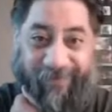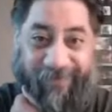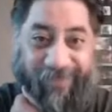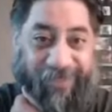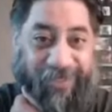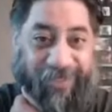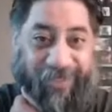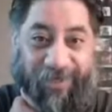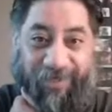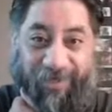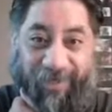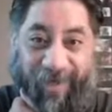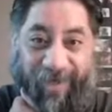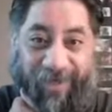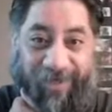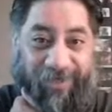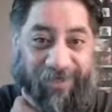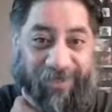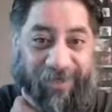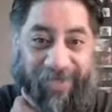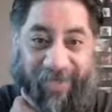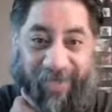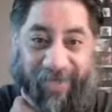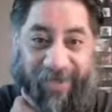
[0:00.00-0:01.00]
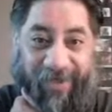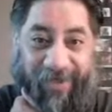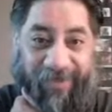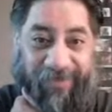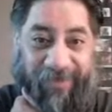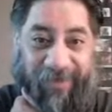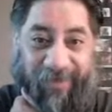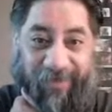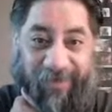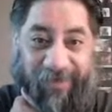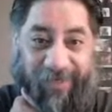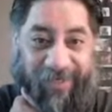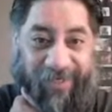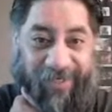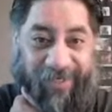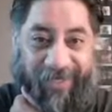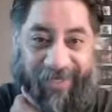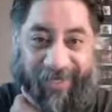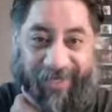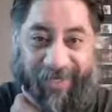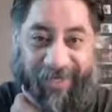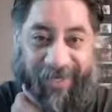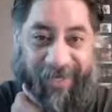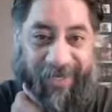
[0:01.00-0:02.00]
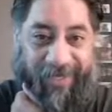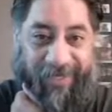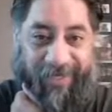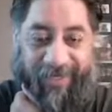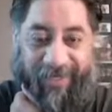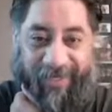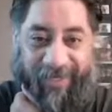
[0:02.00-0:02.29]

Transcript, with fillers: Could you imagine what the heavens would look like?